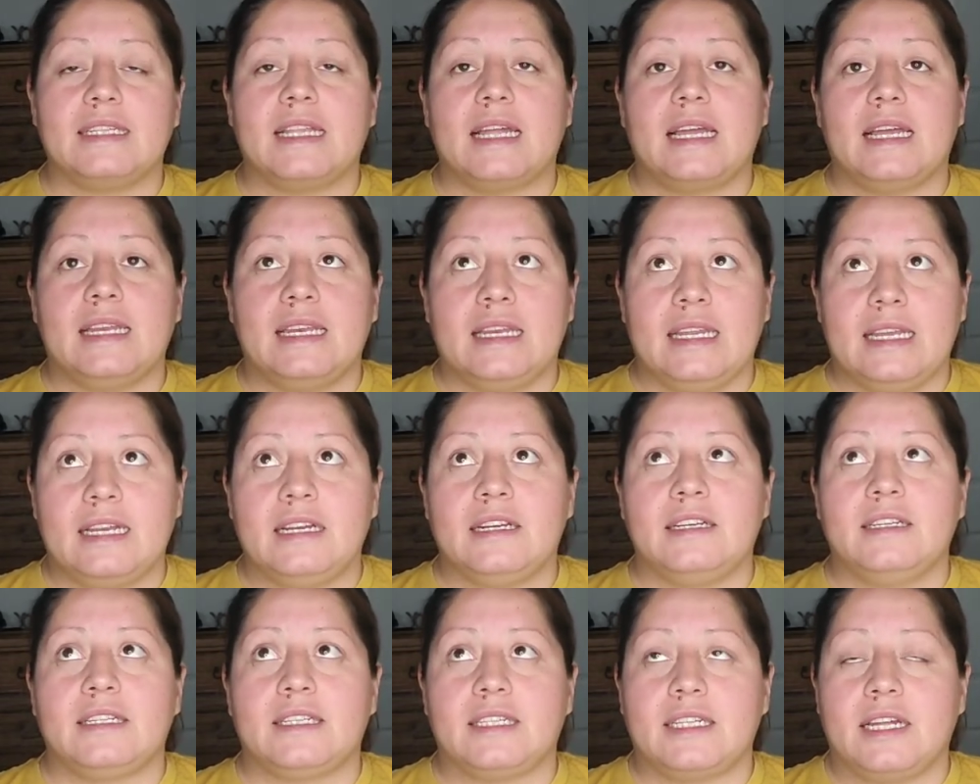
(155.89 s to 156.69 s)
they need
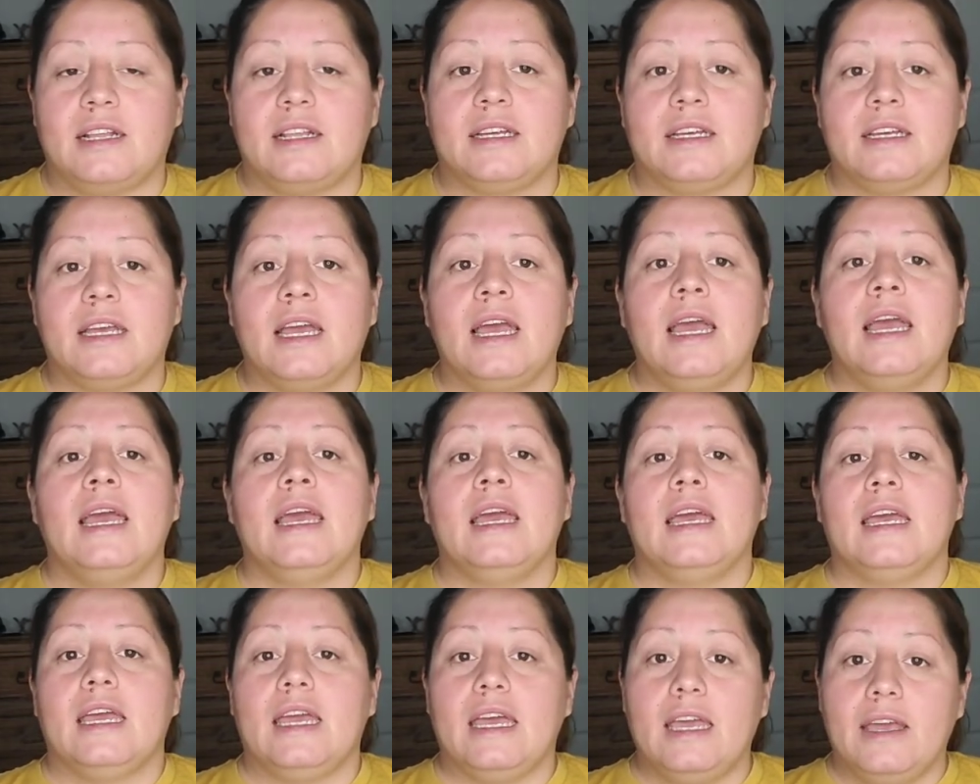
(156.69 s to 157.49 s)
to sell it
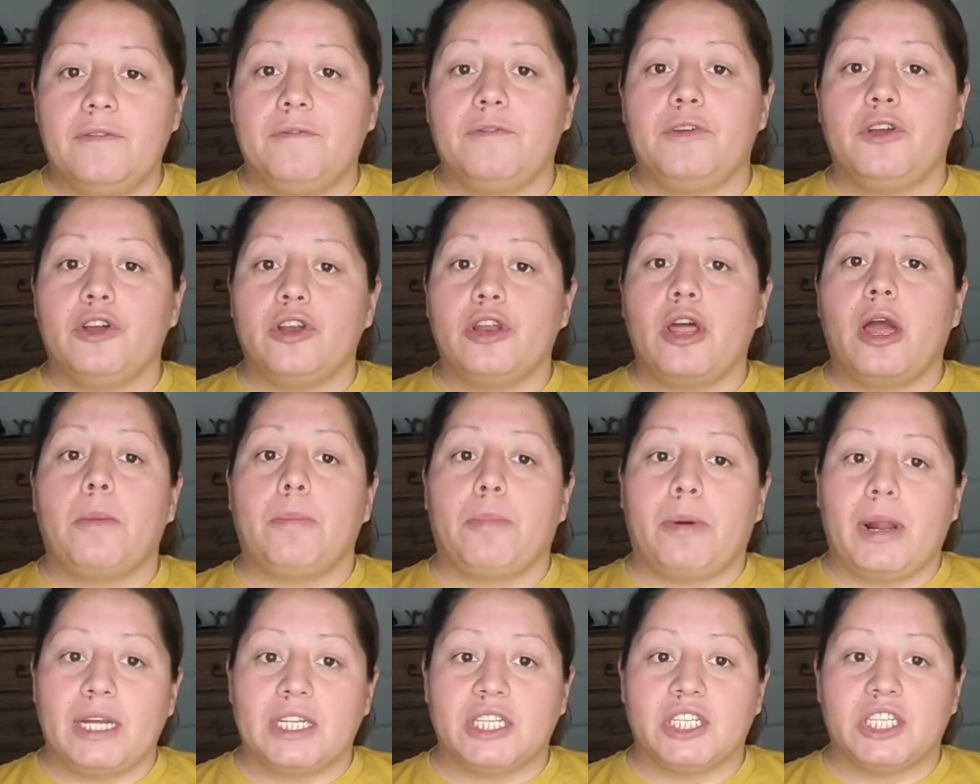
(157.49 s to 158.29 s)
if you're not
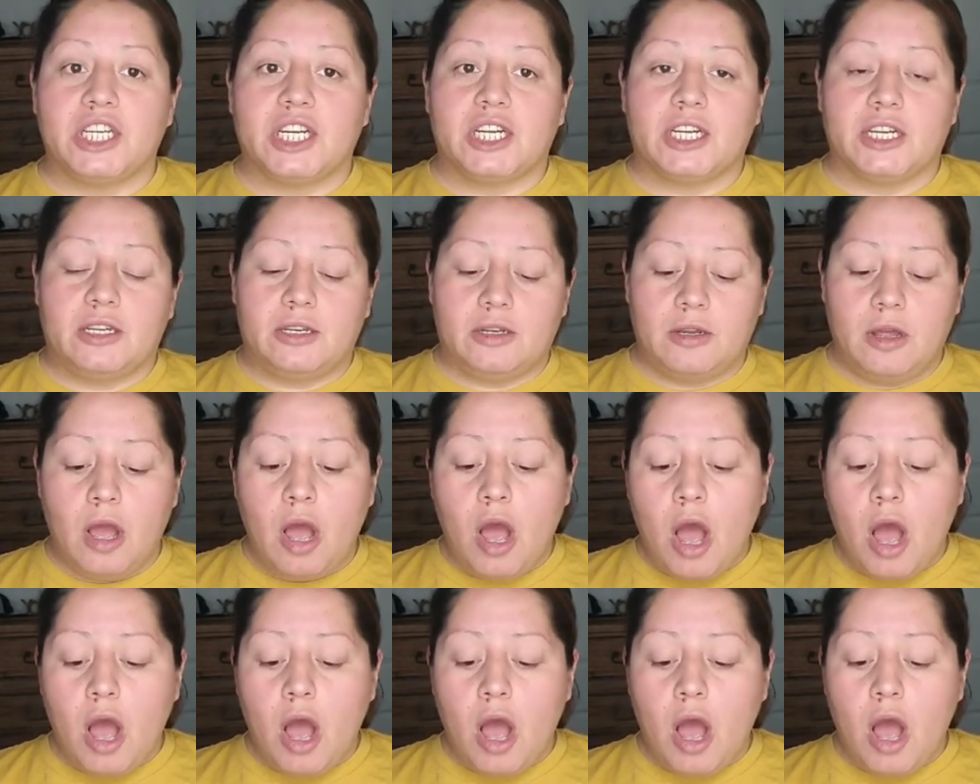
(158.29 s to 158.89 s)
price checking.